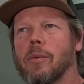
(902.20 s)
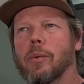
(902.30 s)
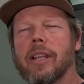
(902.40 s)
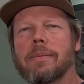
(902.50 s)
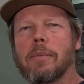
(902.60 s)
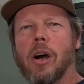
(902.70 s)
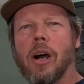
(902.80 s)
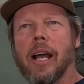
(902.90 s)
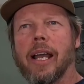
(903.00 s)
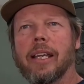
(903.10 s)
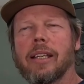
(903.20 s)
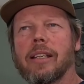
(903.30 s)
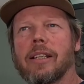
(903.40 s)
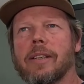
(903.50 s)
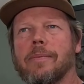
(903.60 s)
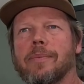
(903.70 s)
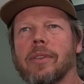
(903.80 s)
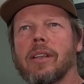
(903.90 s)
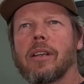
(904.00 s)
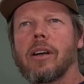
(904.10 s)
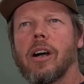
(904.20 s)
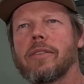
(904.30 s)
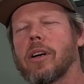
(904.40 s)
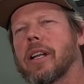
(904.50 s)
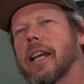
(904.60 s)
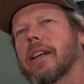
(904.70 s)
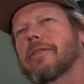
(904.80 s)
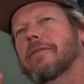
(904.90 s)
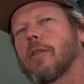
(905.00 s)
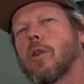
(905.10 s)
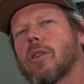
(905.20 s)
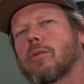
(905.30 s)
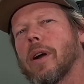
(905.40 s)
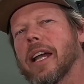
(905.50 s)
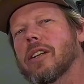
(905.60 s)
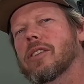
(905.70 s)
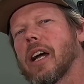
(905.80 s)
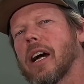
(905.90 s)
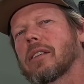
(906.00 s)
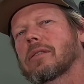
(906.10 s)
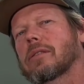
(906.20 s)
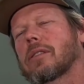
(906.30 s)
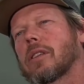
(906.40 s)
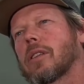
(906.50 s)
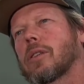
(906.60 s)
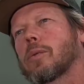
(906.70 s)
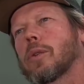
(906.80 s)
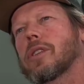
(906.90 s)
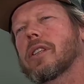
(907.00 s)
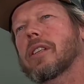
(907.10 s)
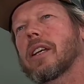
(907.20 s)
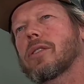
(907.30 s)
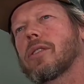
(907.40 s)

With I've got a Ford Ranger, which is a